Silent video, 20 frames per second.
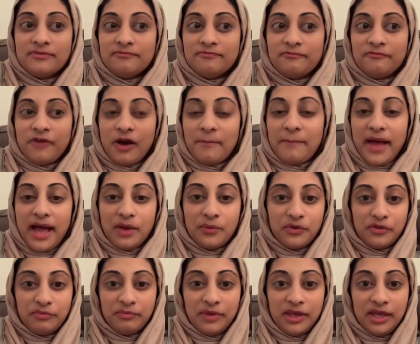fought back
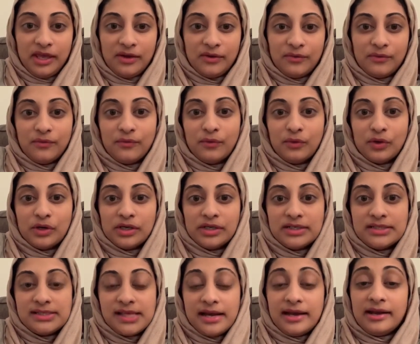with me or
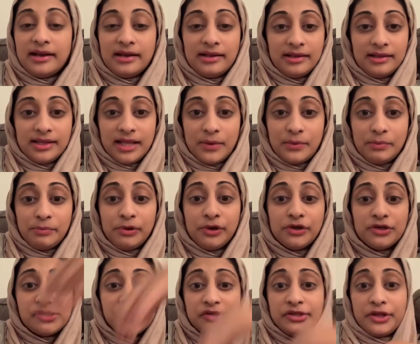said anything that would
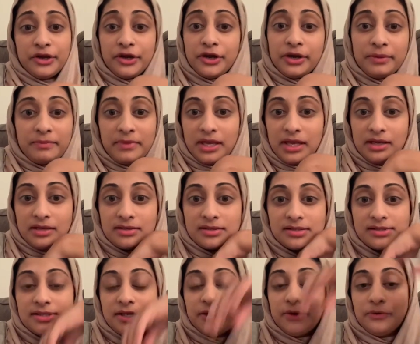personally hurt me.
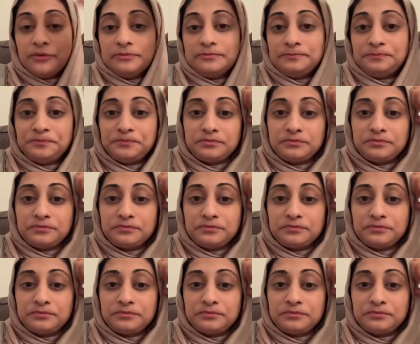So,